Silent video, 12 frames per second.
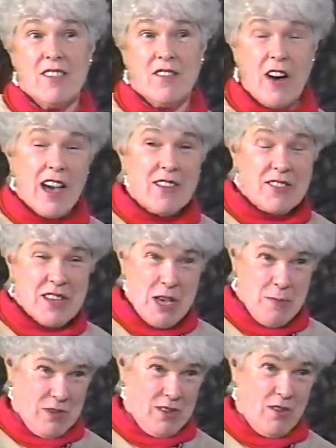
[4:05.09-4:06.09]
5
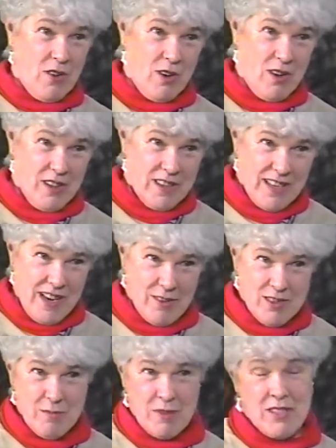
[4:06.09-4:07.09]
tapes of all the
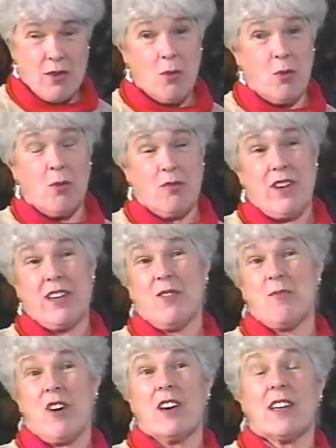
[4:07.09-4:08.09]
announcements, the whole radio
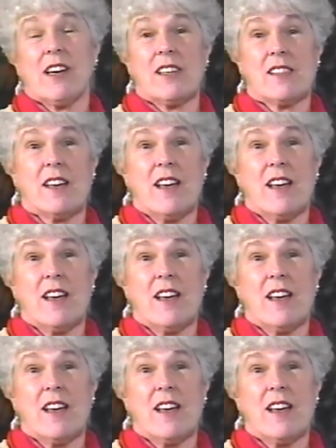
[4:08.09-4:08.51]
broadcast,